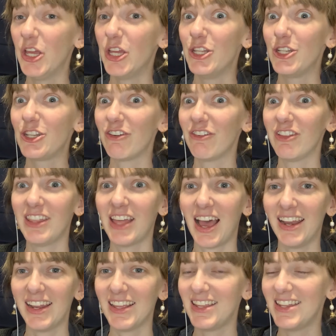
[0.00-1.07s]
So
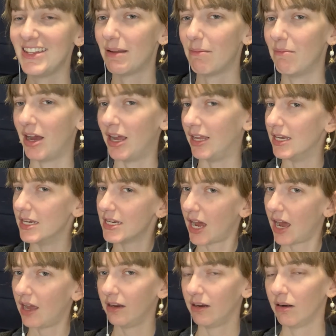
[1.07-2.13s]
that is my
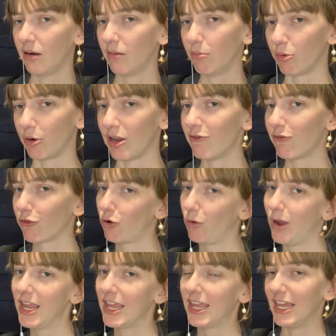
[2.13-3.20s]
entire brief,
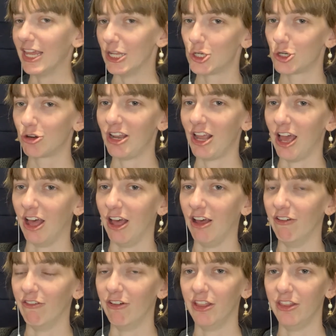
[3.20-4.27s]
quick history
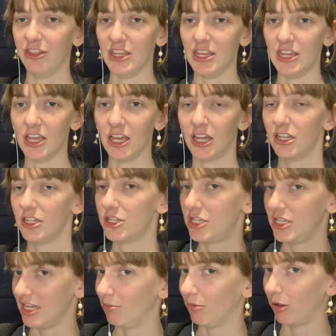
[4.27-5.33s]
of the
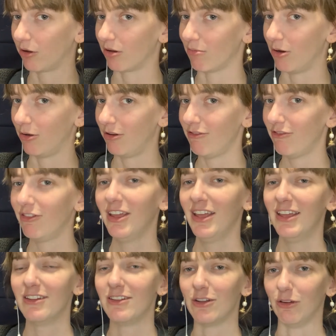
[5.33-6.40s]
steam locomotive.
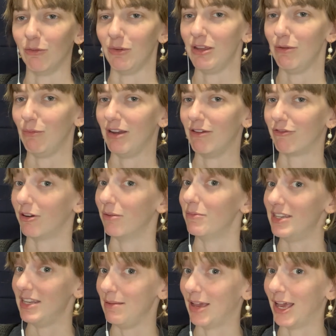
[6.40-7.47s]
So we went from
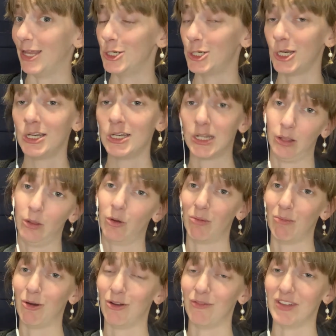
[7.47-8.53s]
steam engine to
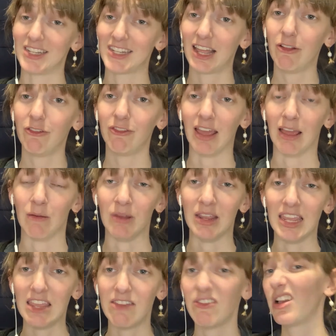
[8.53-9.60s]
locomotive itself, and we
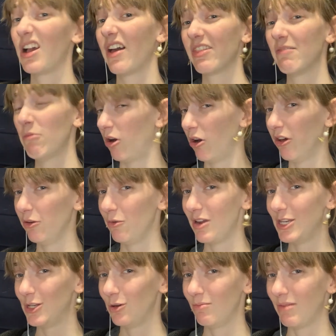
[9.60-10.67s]
even got them all the way
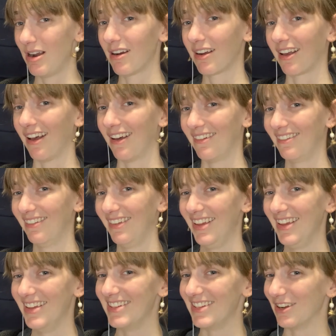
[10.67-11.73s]
to America.
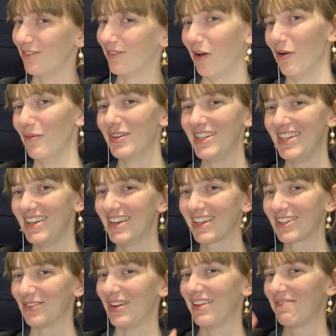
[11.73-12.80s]
So hope to see you
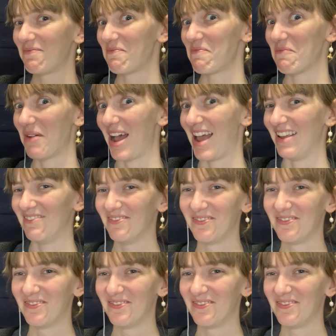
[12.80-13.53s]
next week. Bye.